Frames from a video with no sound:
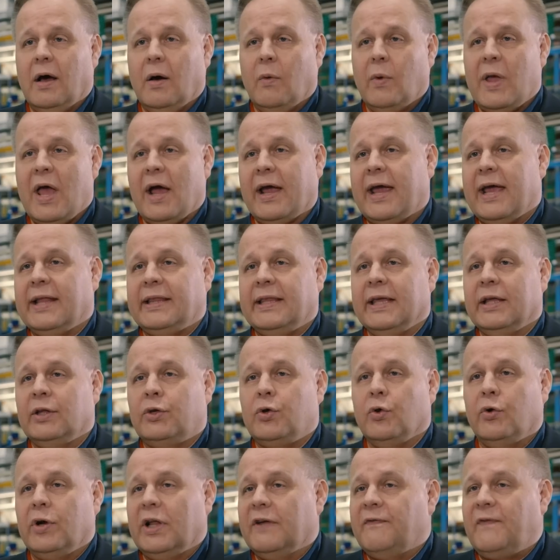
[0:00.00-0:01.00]
we are getting
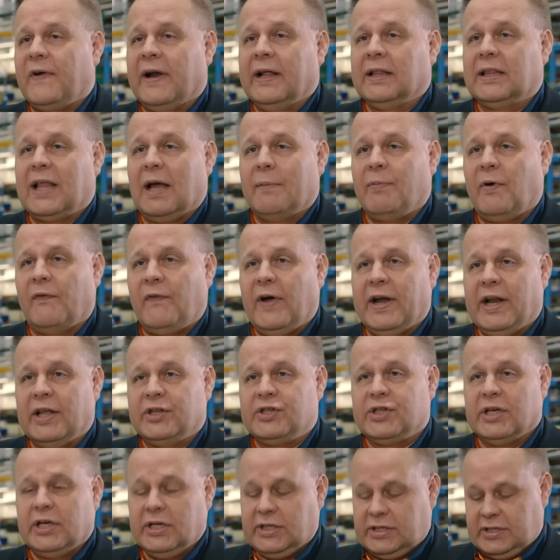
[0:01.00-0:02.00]
two different types of
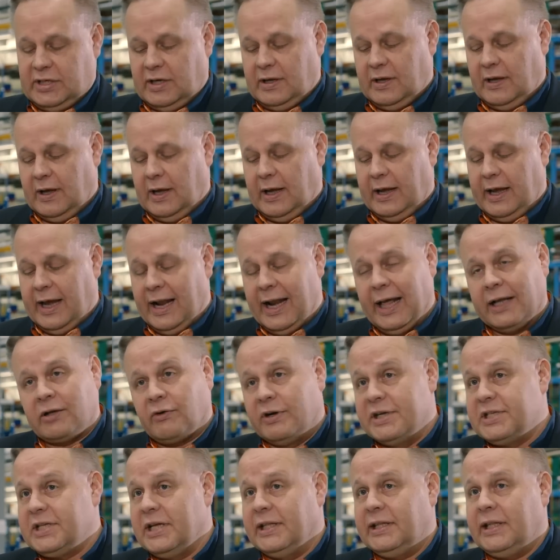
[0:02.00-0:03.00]
energies.
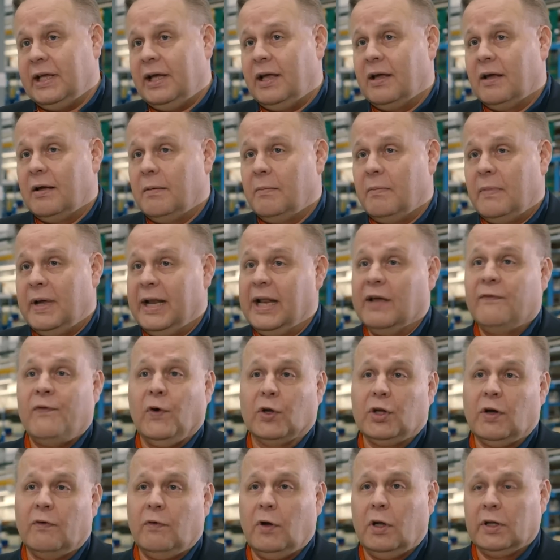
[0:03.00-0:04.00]
Electricity, meaning
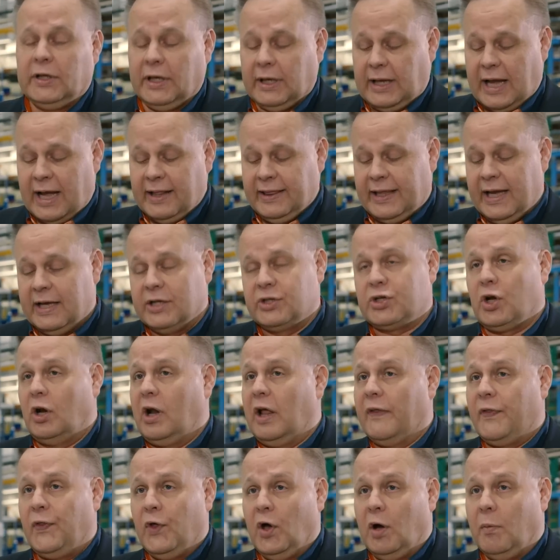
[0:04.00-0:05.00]
photovoltaic, and then
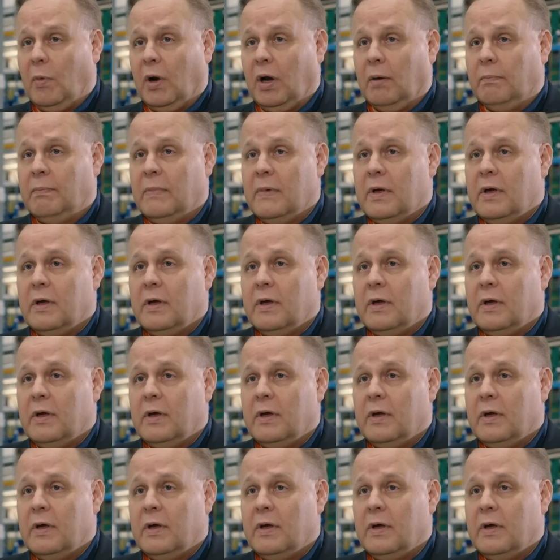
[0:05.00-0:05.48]
solar thermal.